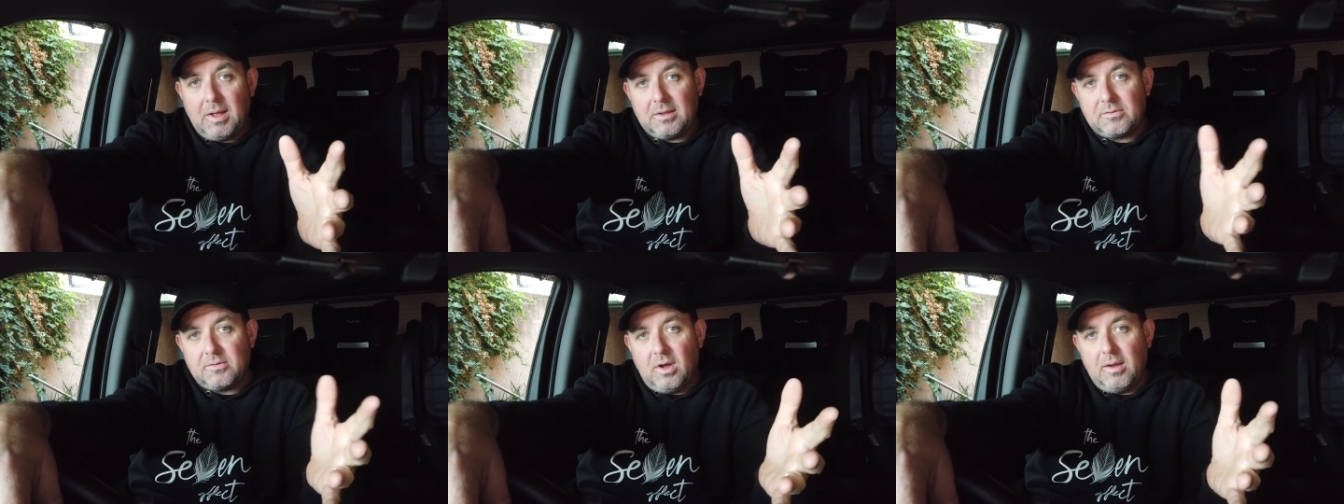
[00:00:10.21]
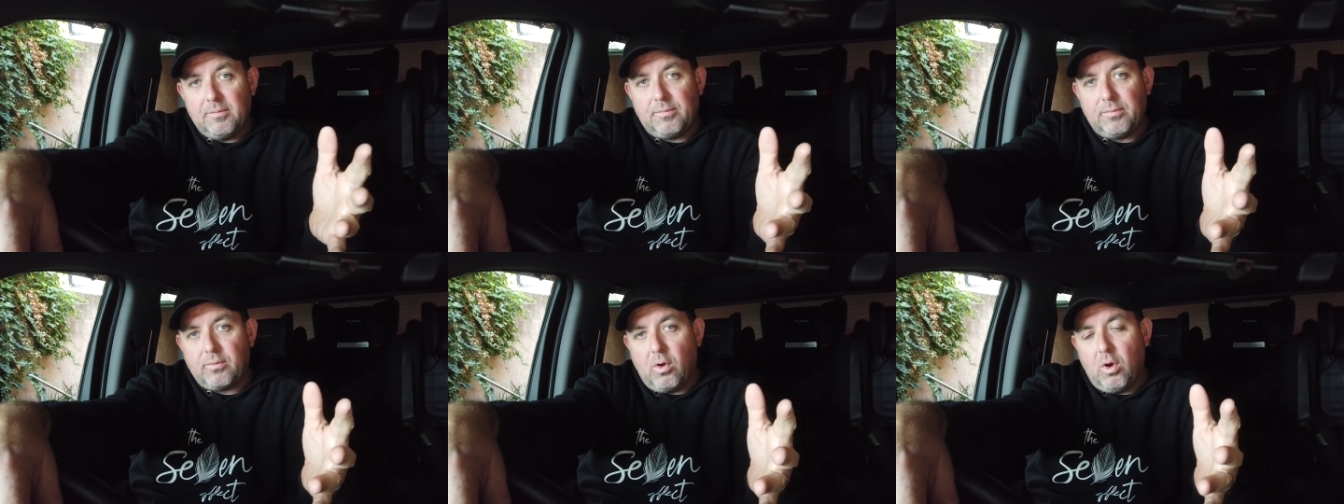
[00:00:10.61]
last
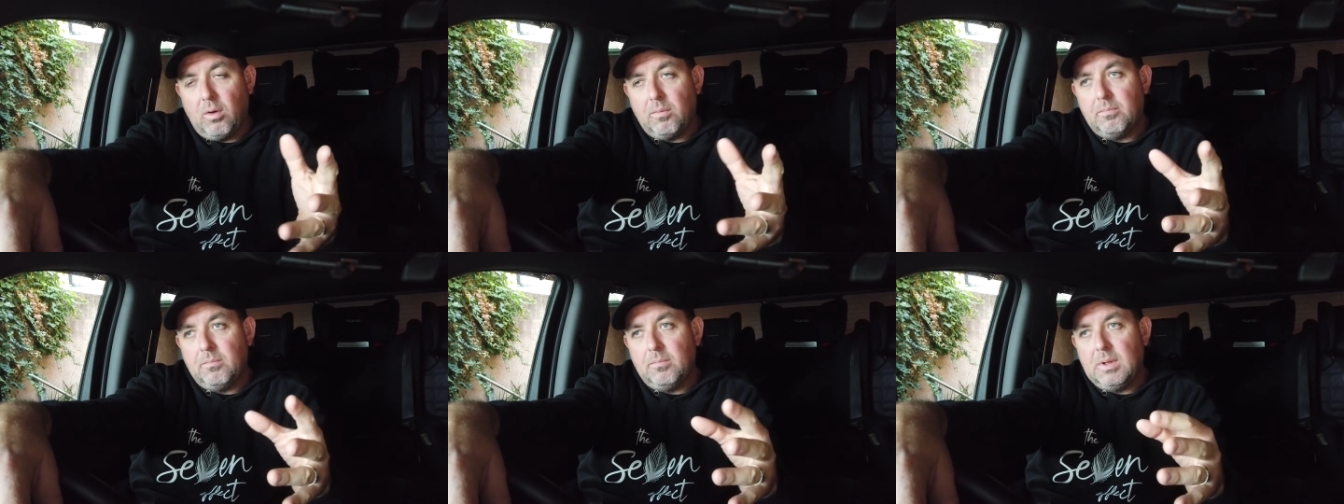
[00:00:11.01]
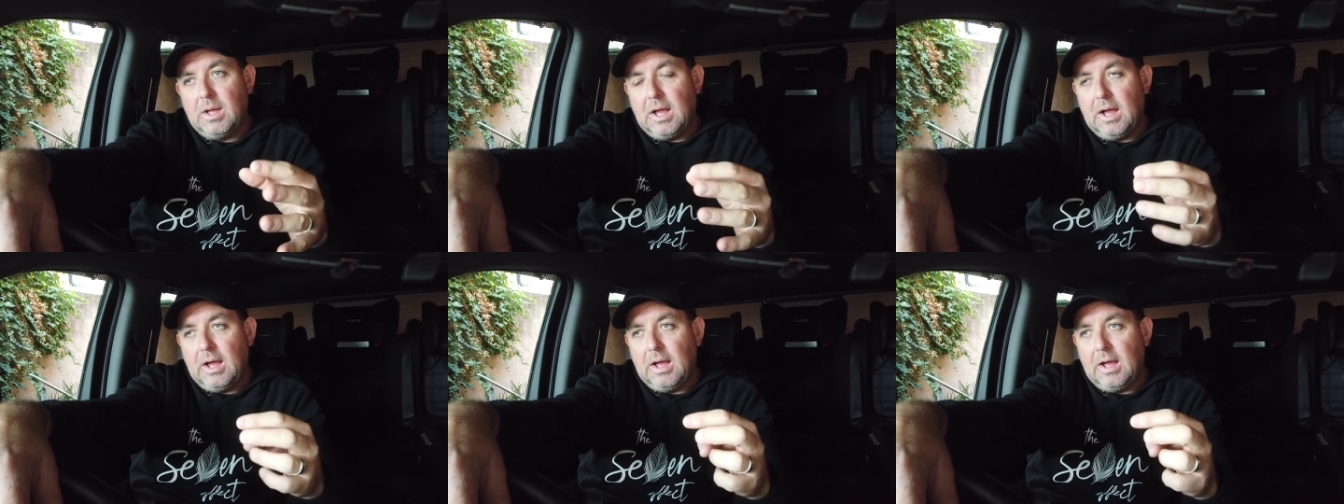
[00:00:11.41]
night from
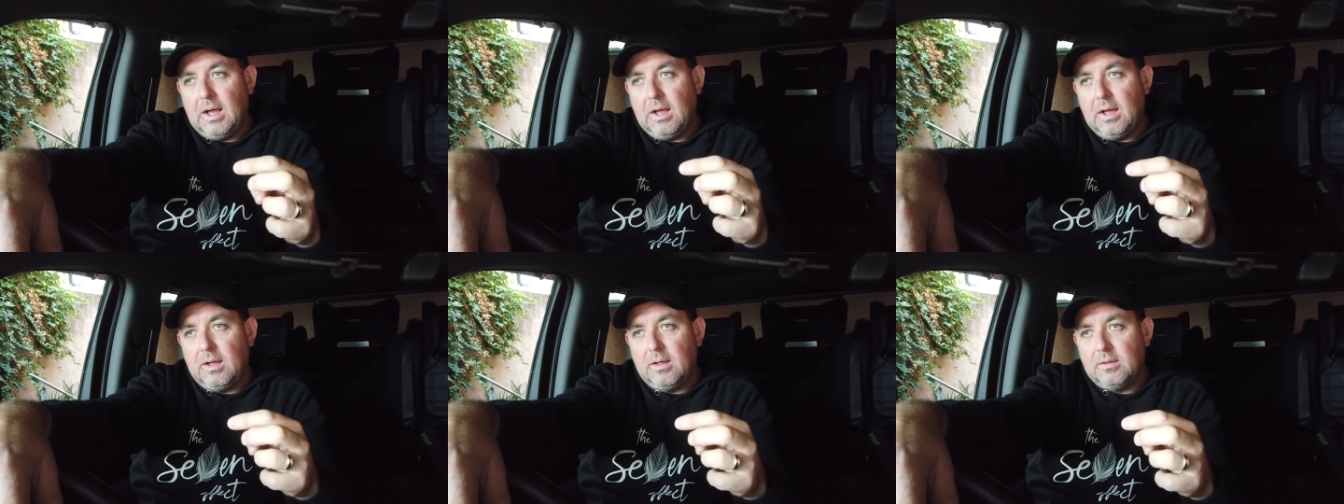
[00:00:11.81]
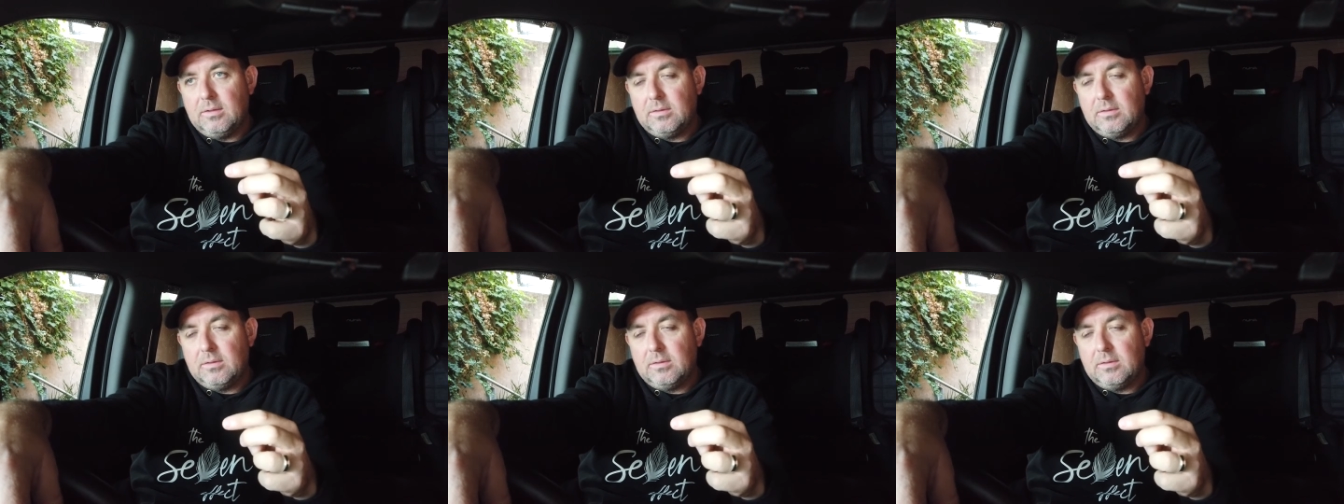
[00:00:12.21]
uh,